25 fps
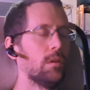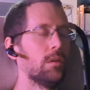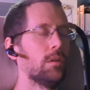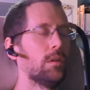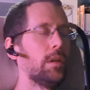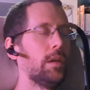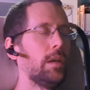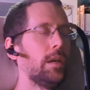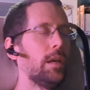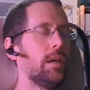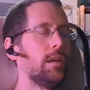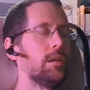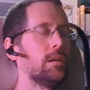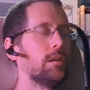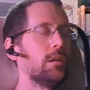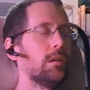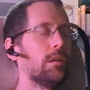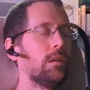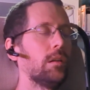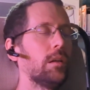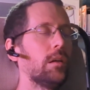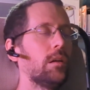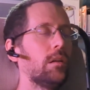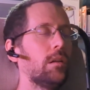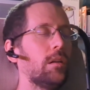The
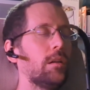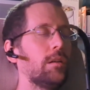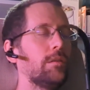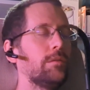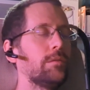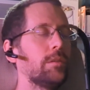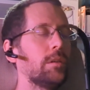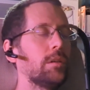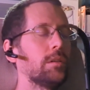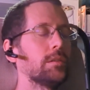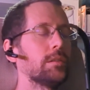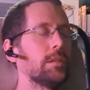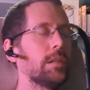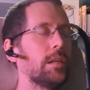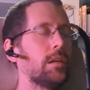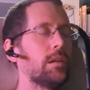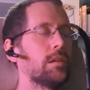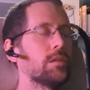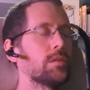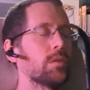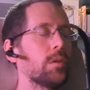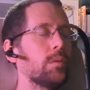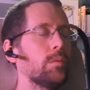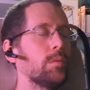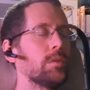ALL, I felt tear,
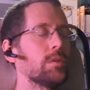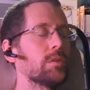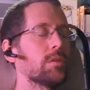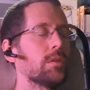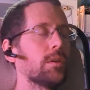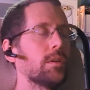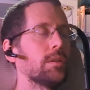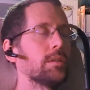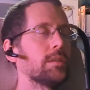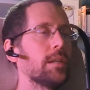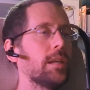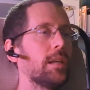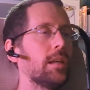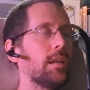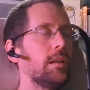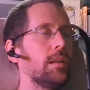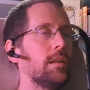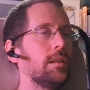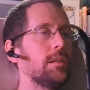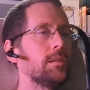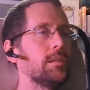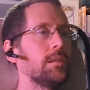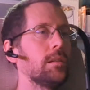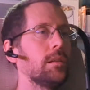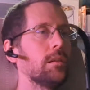so I've been trying to take it
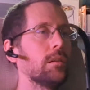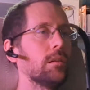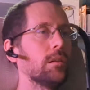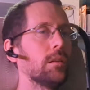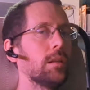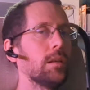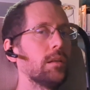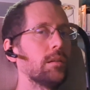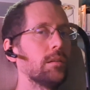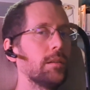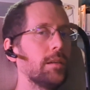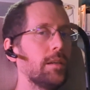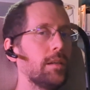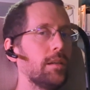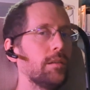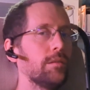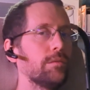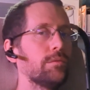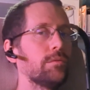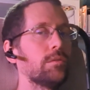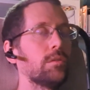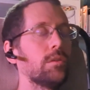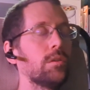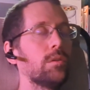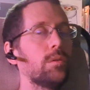easy and like leaning
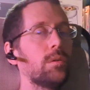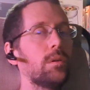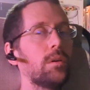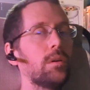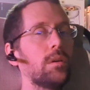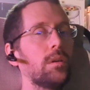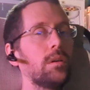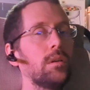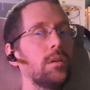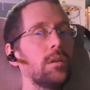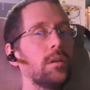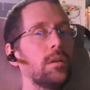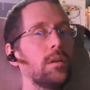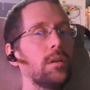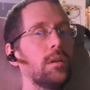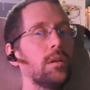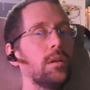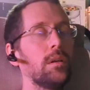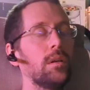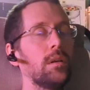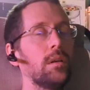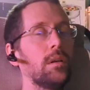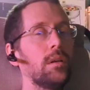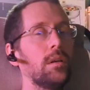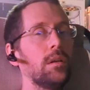forward.
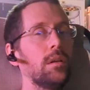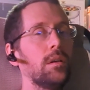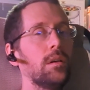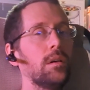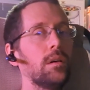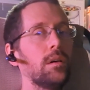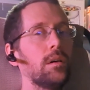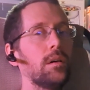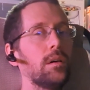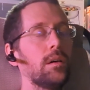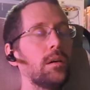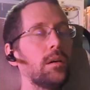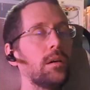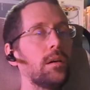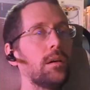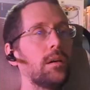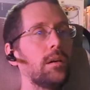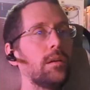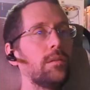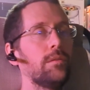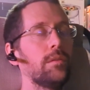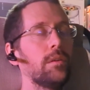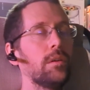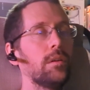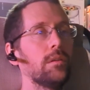I
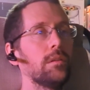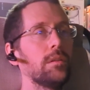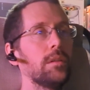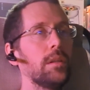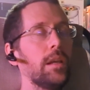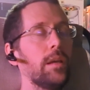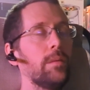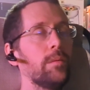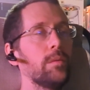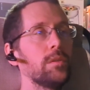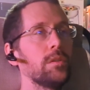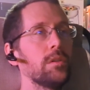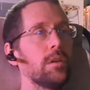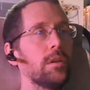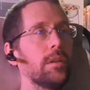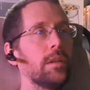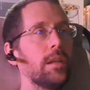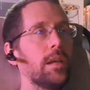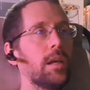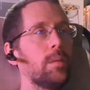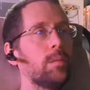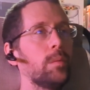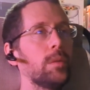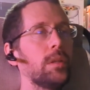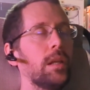felt damage on
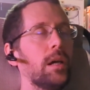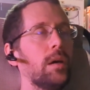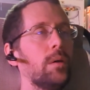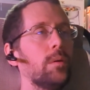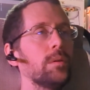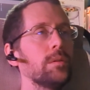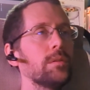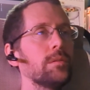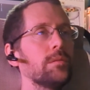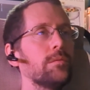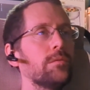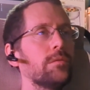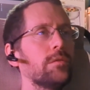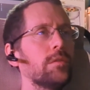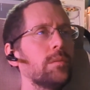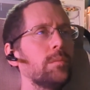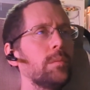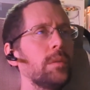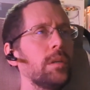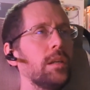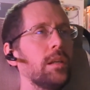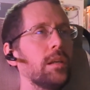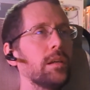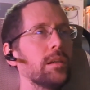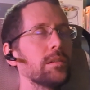that, but that wasn't from
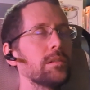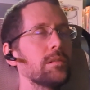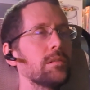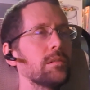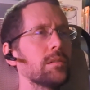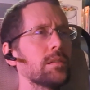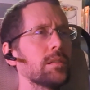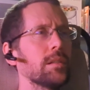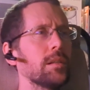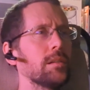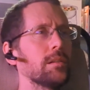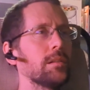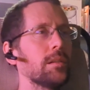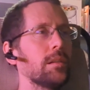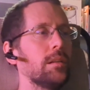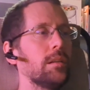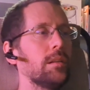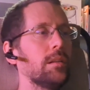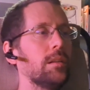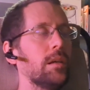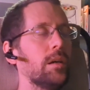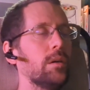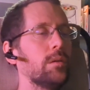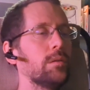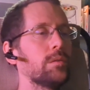any exercise I
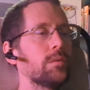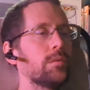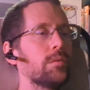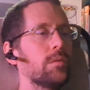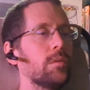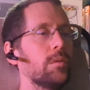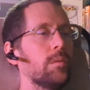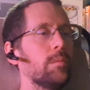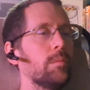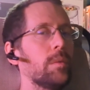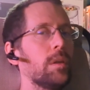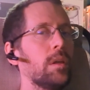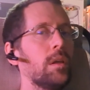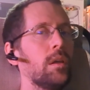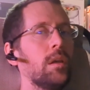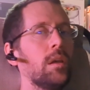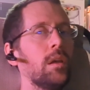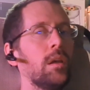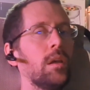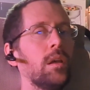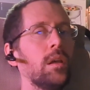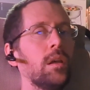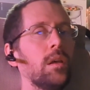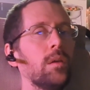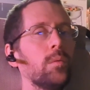did. That was from
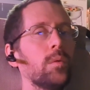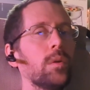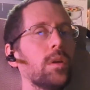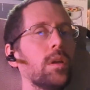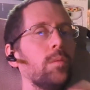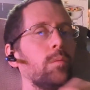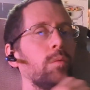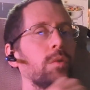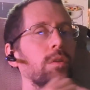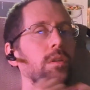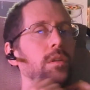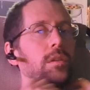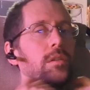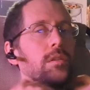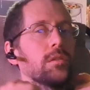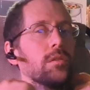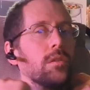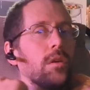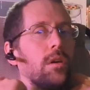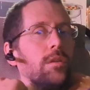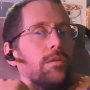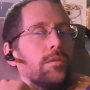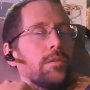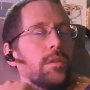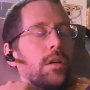when I put the
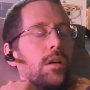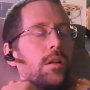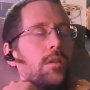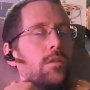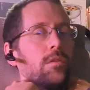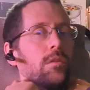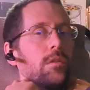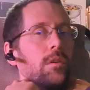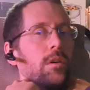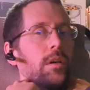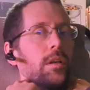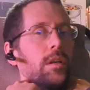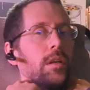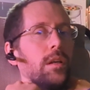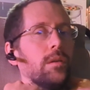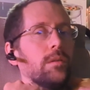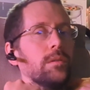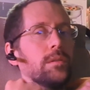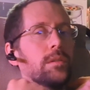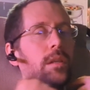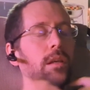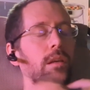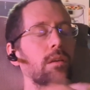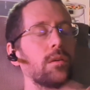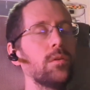soft collar on. I
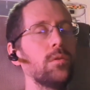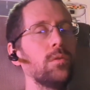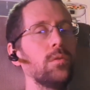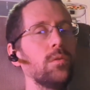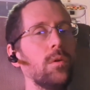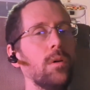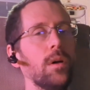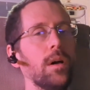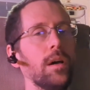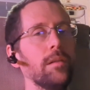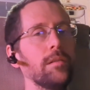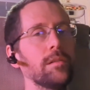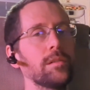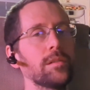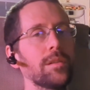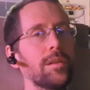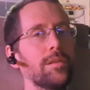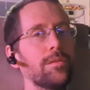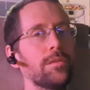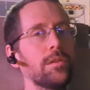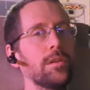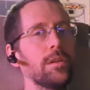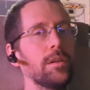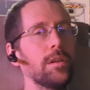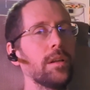was like, cool, I have the
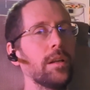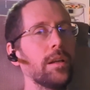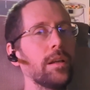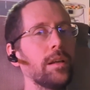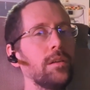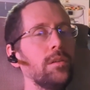soft collar on, I